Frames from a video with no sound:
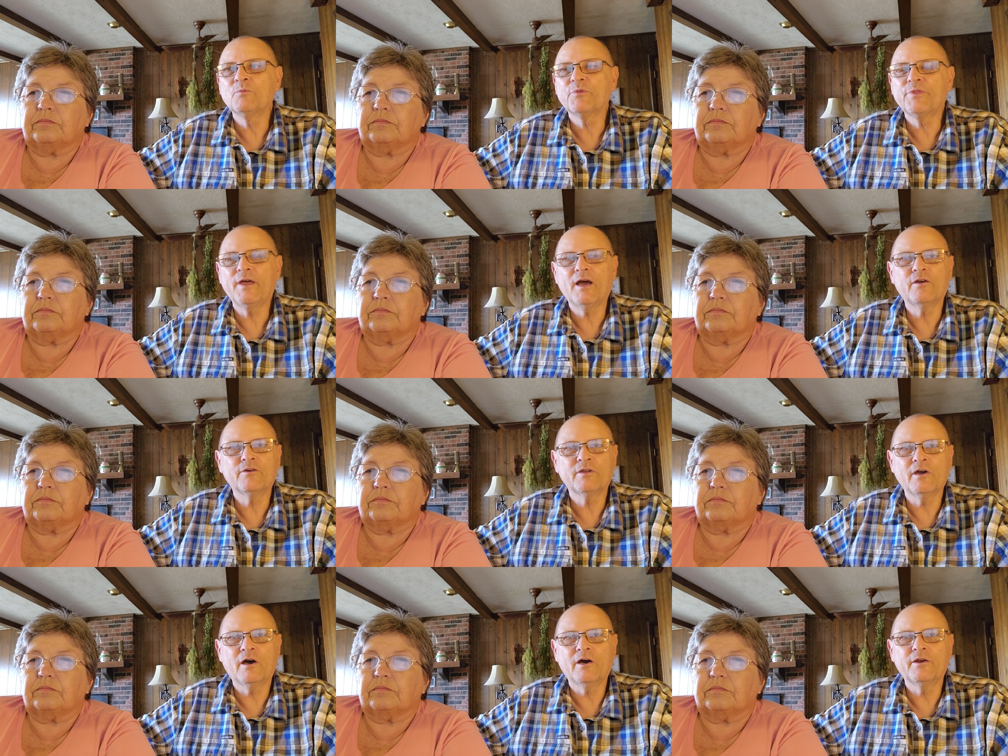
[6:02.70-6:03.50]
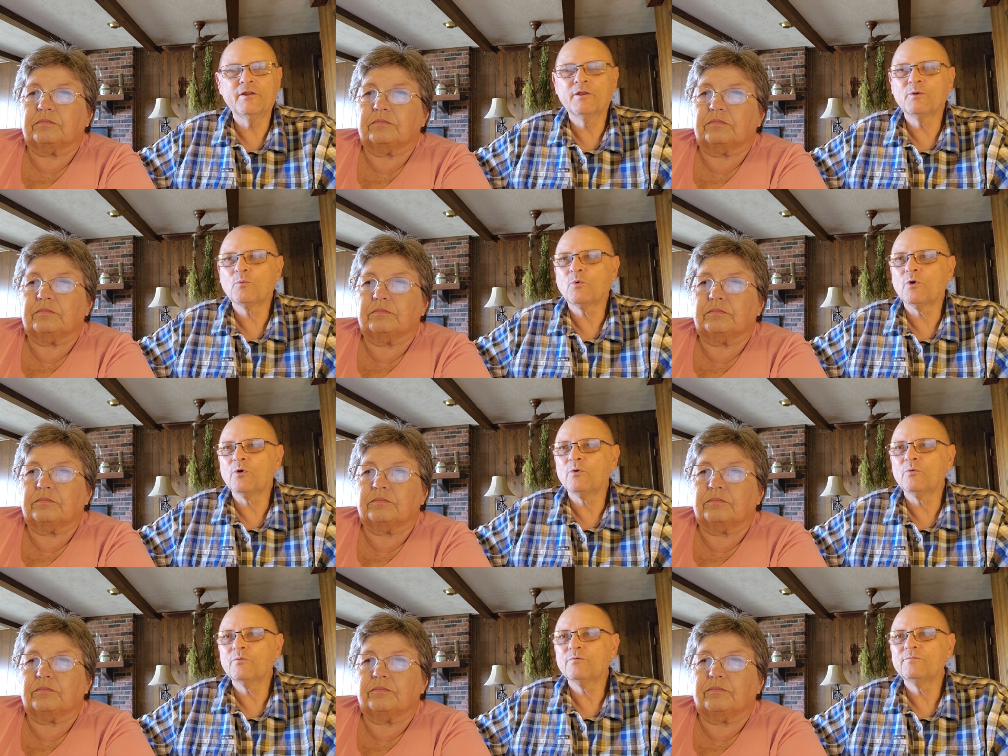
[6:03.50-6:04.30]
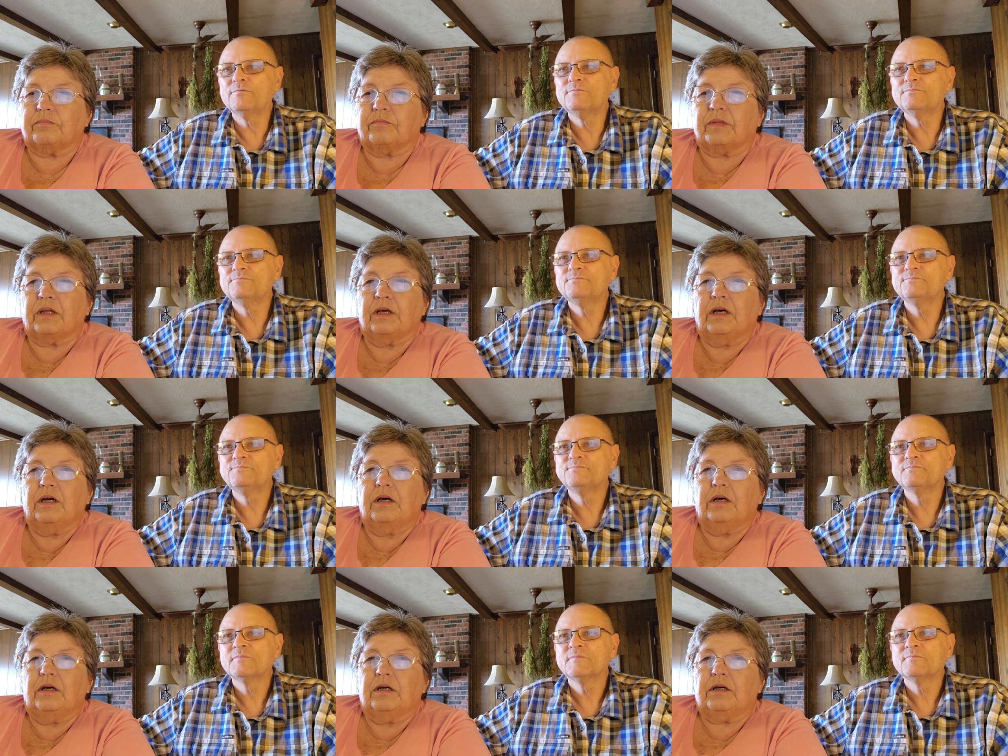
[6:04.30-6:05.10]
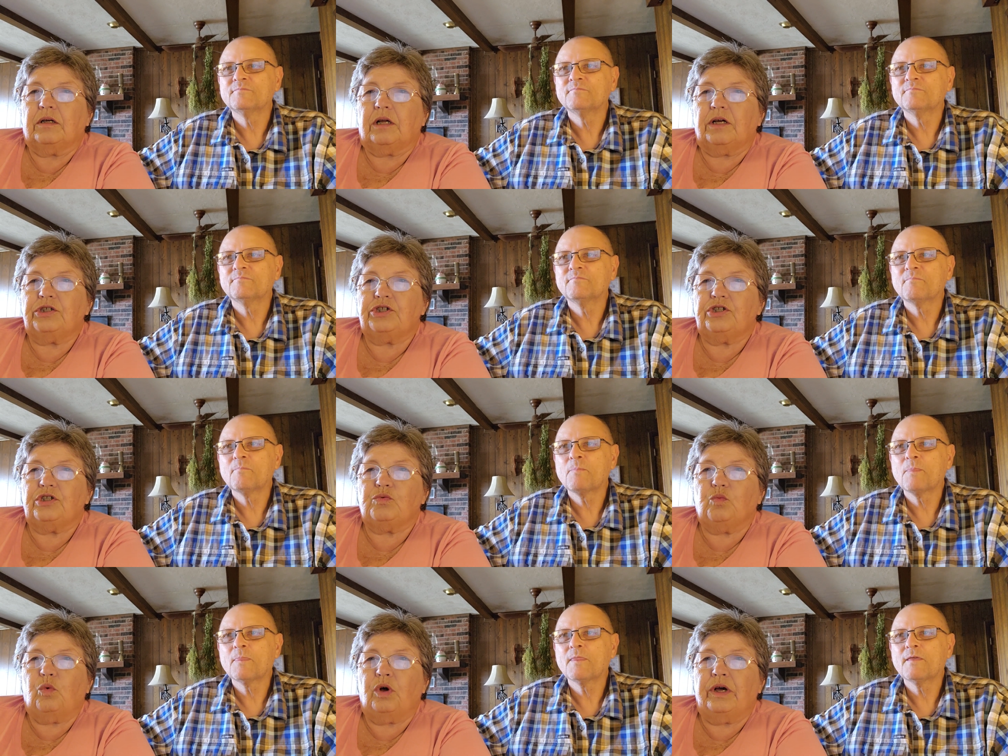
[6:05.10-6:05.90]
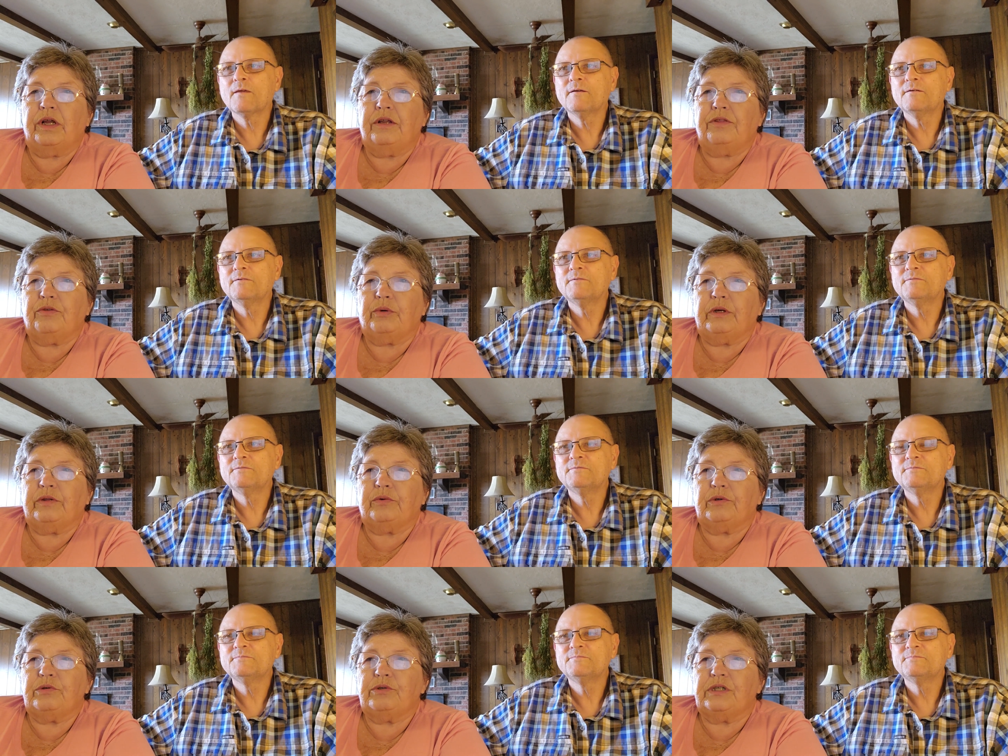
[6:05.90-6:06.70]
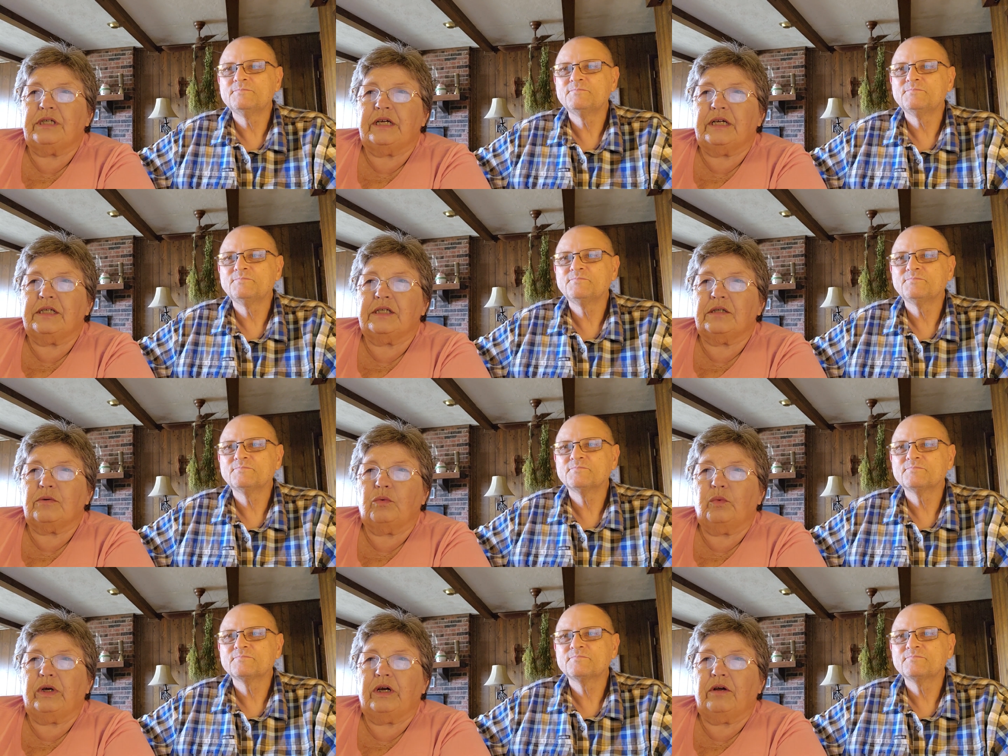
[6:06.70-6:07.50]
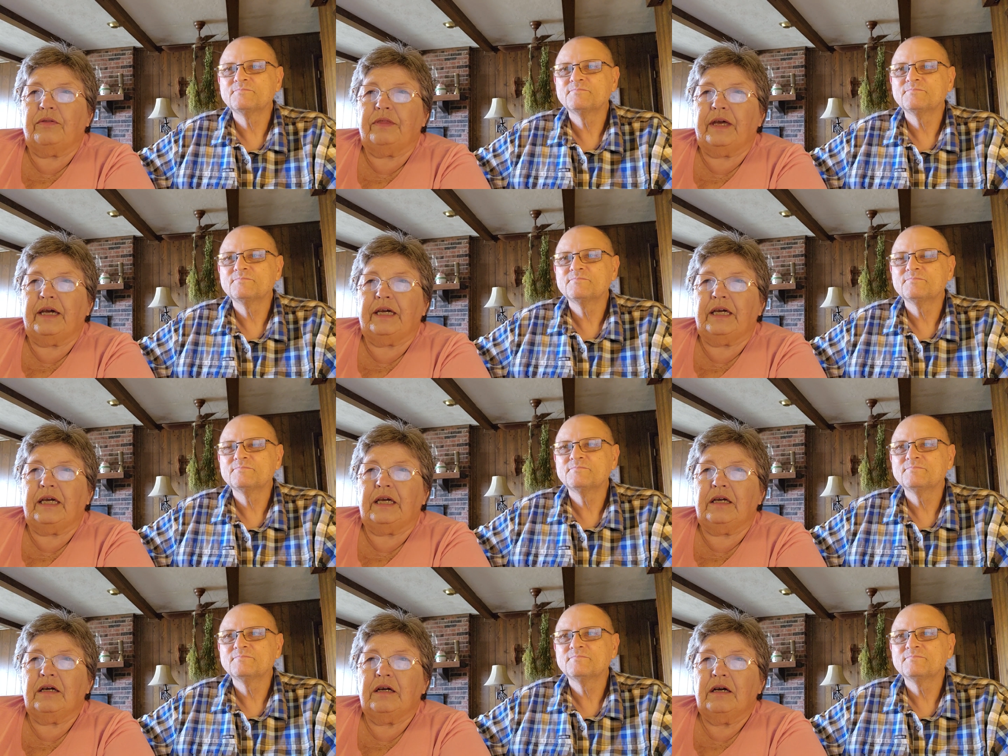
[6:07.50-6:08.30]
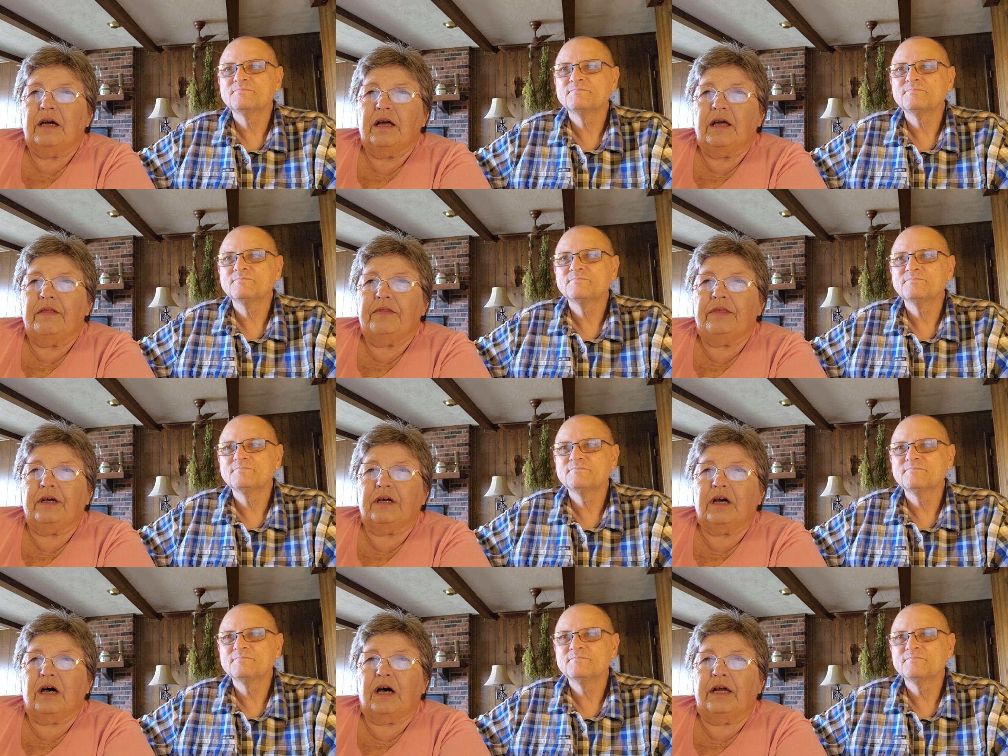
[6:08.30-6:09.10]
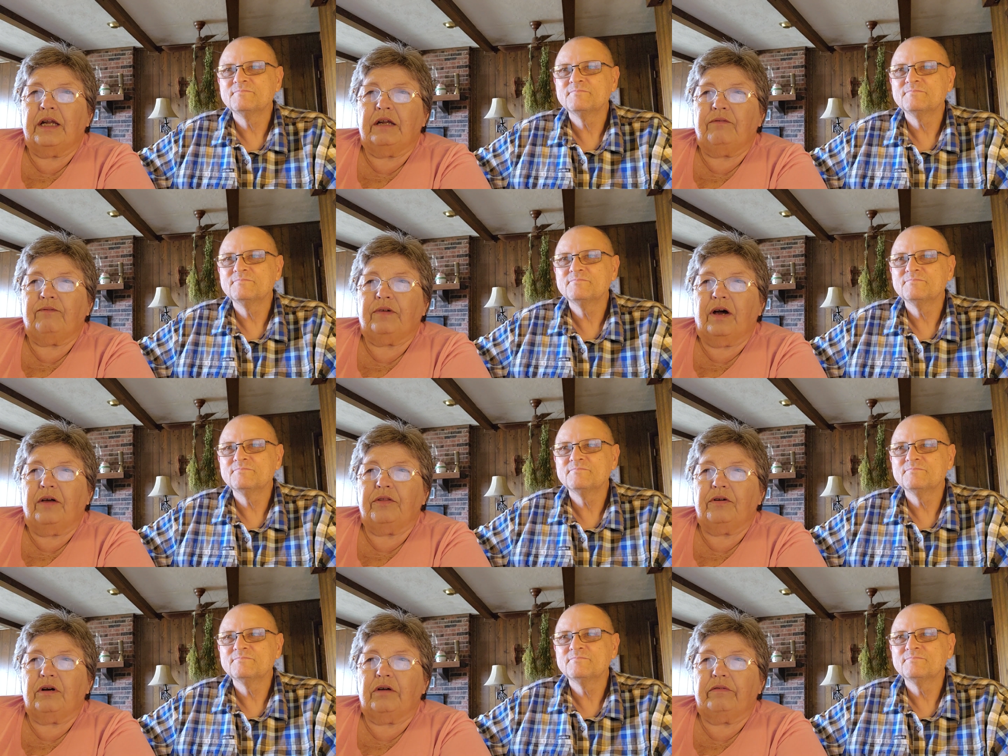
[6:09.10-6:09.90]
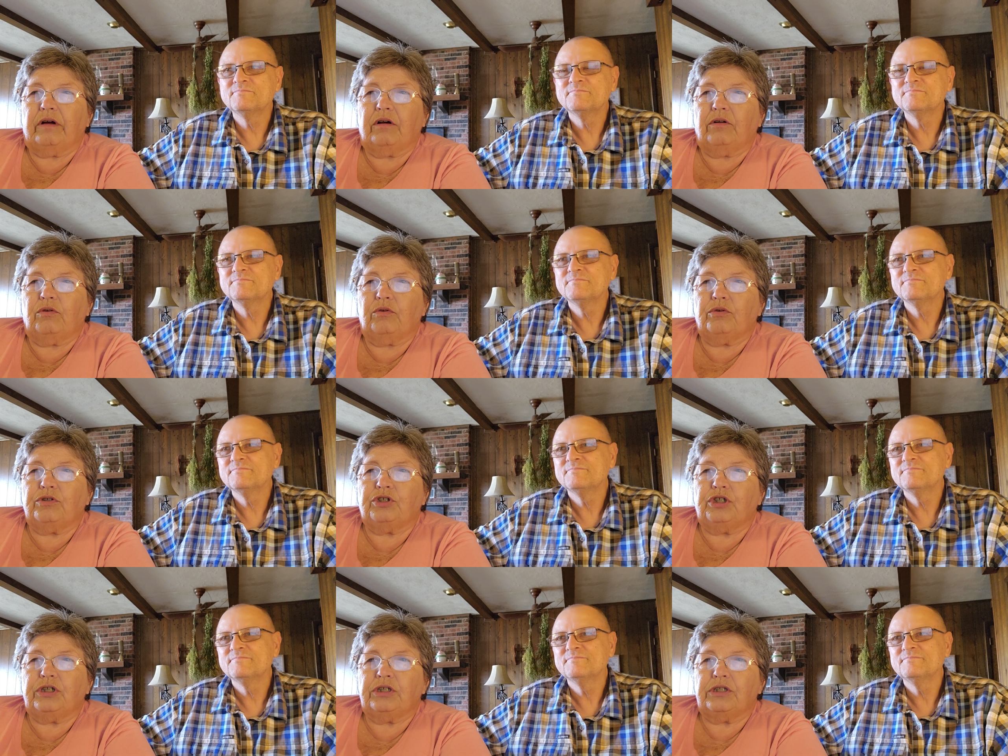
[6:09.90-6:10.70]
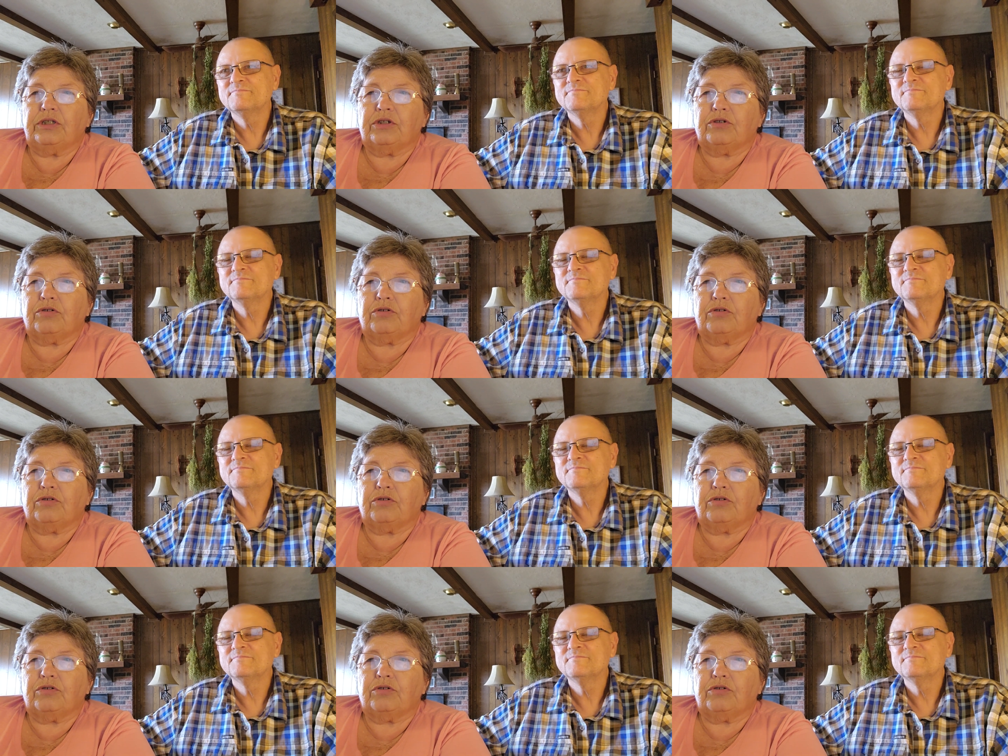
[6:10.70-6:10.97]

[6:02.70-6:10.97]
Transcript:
Speaker 1: without God in the world.
Speaker 2: Colossians 1, 3 through 6, we are thanking the God and Father of our Lord Jesus